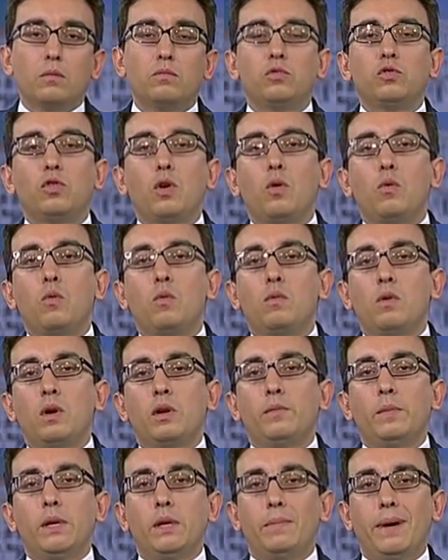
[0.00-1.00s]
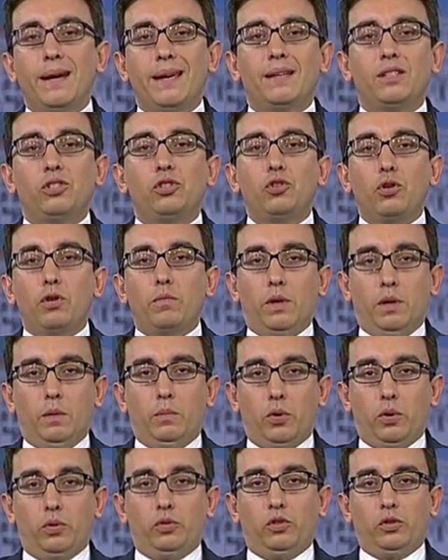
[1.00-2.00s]
So what do you mean by a German
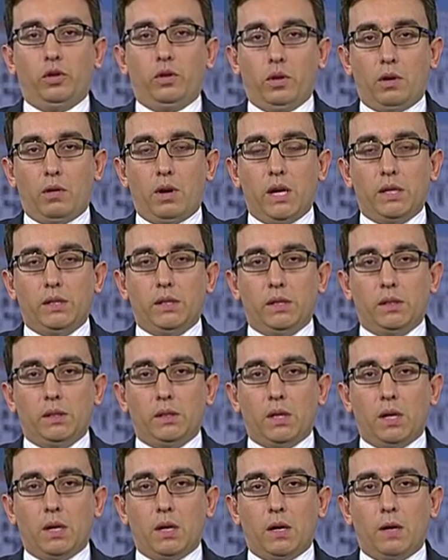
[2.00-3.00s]
approach to the crisis?